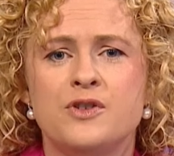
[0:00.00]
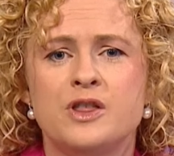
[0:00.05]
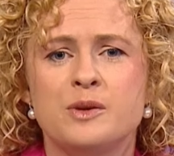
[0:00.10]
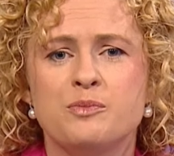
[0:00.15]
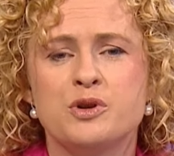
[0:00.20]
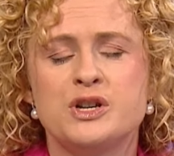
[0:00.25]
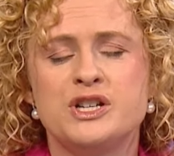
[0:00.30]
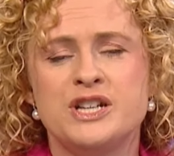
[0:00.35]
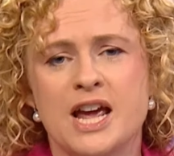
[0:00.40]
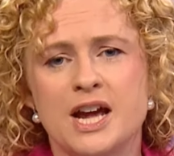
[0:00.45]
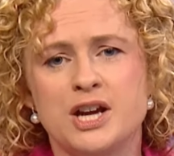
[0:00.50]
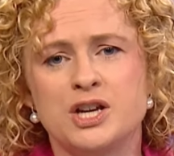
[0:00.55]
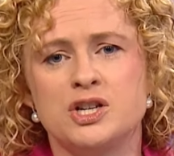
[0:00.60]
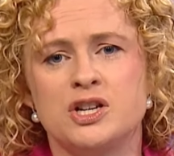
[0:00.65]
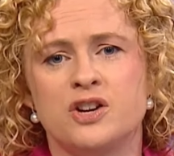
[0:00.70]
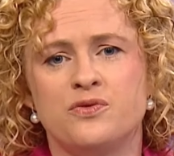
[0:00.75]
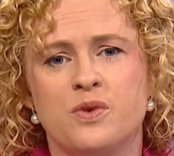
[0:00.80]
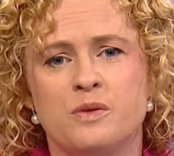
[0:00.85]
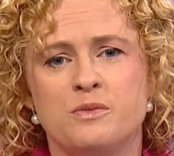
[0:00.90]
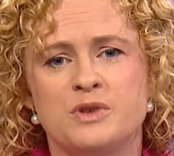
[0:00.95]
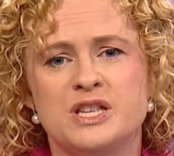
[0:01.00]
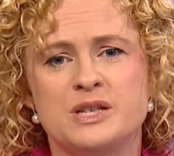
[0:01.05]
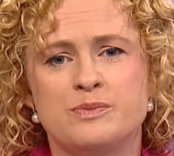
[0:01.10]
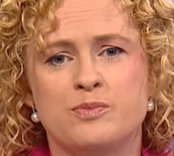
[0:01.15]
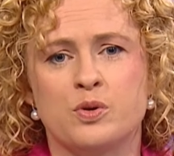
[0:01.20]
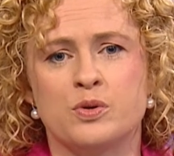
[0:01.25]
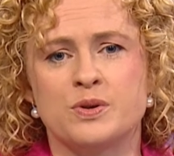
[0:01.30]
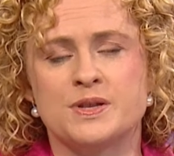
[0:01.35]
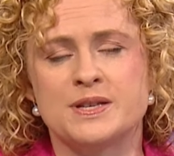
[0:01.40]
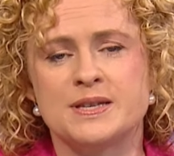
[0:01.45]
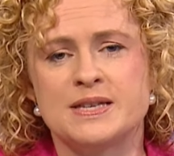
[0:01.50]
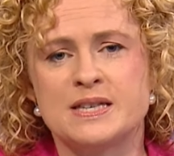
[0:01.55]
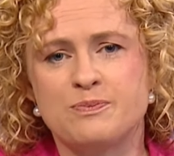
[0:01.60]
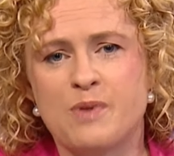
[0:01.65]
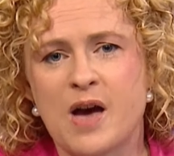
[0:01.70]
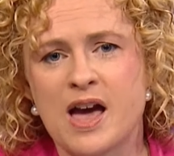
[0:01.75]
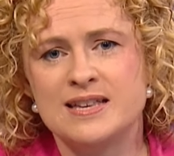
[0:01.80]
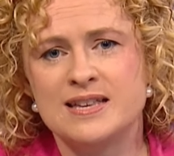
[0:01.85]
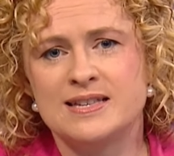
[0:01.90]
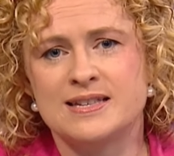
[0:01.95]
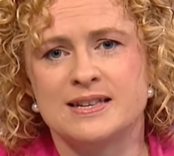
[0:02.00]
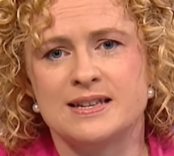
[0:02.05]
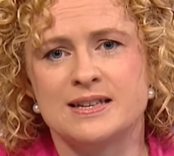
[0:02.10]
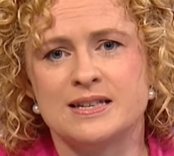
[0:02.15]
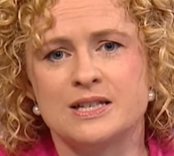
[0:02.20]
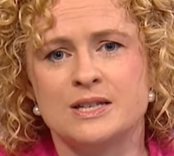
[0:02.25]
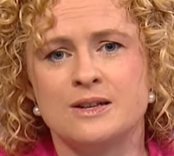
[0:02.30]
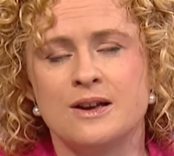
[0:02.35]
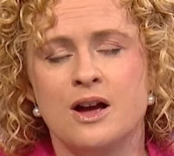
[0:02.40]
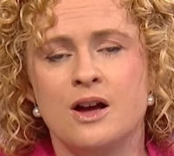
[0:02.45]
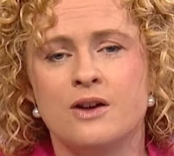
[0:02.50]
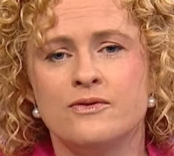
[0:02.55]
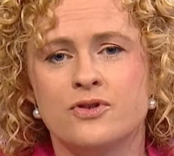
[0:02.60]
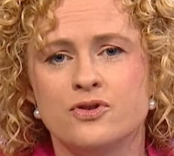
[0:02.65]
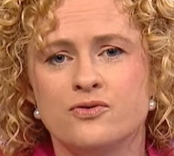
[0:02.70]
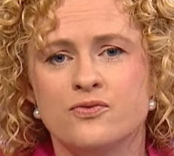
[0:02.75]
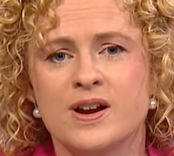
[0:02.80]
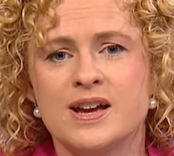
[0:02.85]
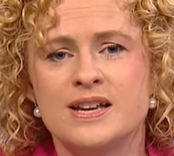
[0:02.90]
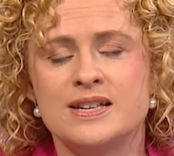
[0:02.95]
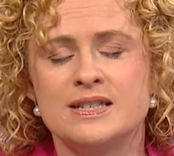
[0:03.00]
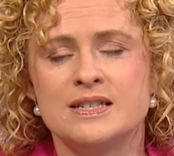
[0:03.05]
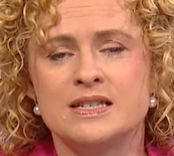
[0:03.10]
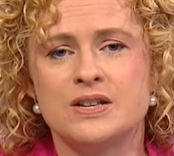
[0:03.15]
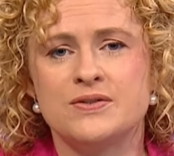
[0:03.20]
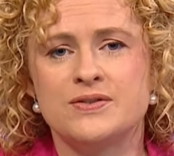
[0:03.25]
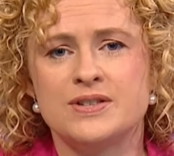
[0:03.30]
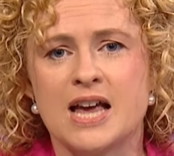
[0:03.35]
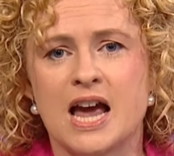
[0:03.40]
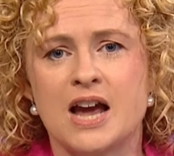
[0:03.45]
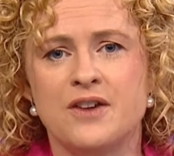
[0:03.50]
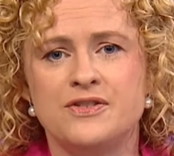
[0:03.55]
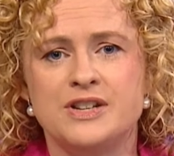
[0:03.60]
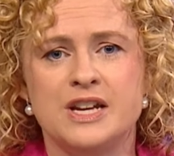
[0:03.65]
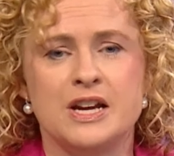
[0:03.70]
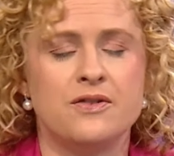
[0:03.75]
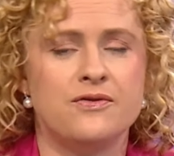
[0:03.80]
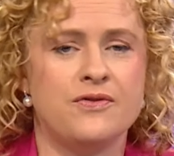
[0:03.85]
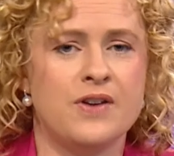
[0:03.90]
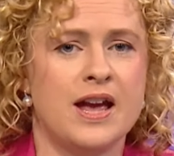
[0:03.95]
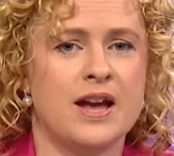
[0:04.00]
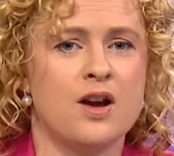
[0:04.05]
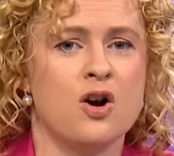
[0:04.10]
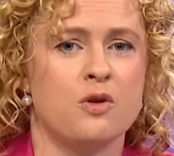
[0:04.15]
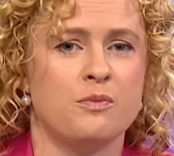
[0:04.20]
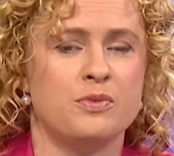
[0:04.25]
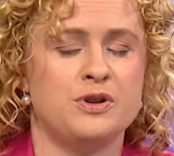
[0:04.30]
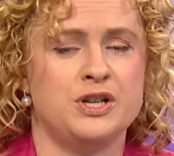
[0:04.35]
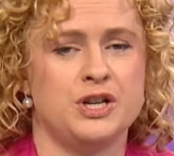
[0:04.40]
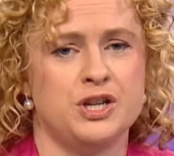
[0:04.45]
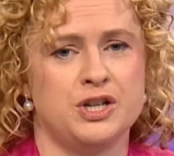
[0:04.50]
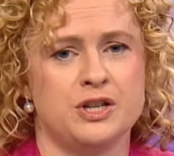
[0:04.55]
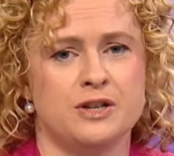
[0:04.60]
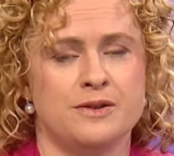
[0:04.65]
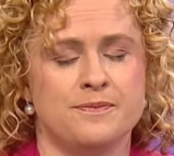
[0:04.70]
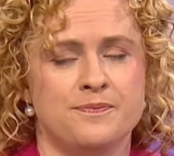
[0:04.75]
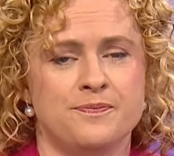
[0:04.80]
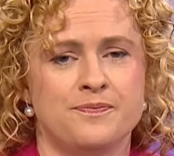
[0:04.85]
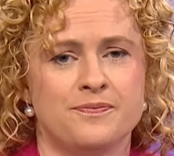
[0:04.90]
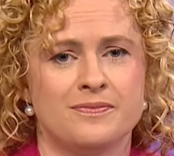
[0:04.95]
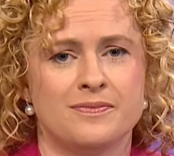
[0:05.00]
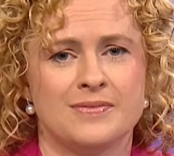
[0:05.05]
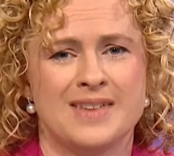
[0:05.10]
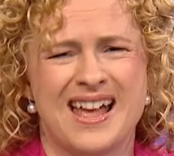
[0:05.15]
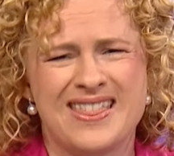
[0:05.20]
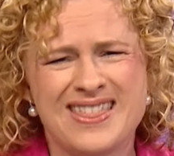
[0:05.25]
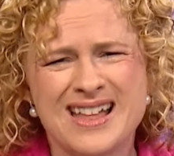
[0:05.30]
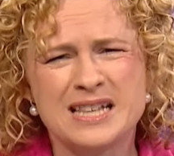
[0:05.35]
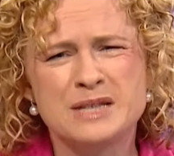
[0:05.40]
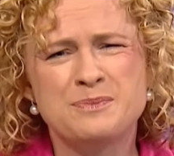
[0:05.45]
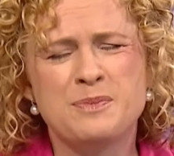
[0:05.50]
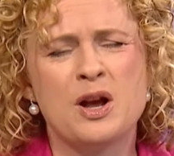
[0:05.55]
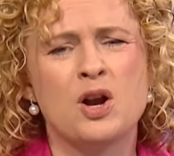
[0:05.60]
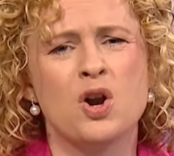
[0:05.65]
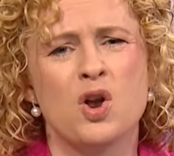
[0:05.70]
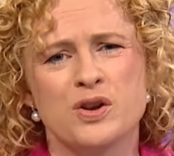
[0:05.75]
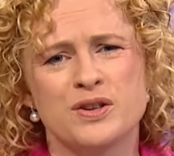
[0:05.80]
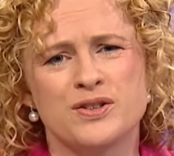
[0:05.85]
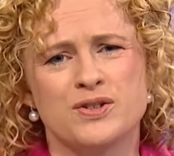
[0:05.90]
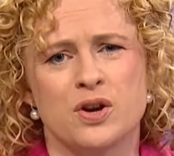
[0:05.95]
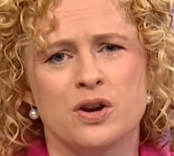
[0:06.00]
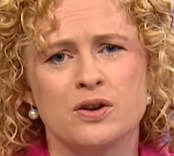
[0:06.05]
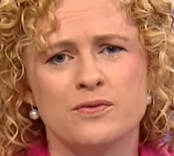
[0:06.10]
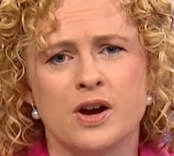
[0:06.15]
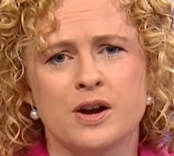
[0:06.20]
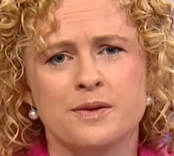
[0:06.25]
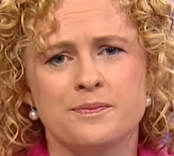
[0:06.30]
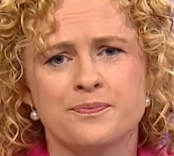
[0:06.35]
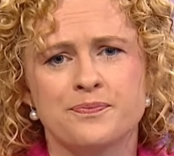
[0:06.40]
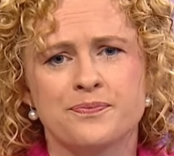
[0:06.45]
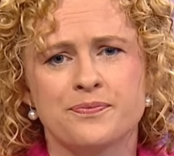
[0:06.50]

protection of women's sports and spaces for reasons of safety and fair competition. And that's been glossed over.